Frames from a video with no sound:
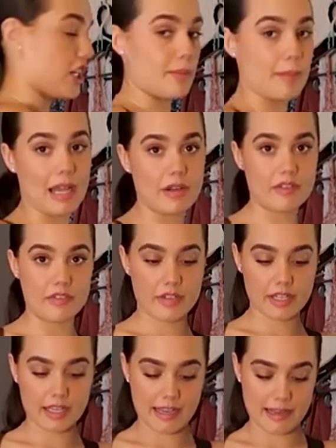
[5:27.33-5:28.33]
a good amount of
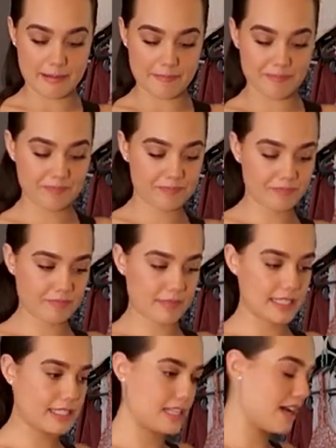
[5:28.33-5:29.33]
um,
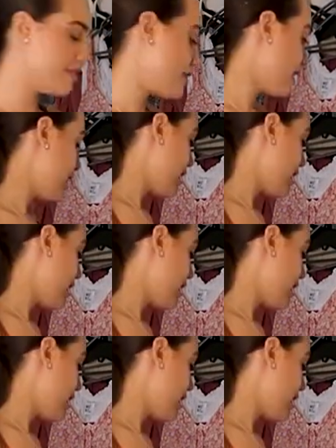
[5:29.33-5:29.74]
stuff.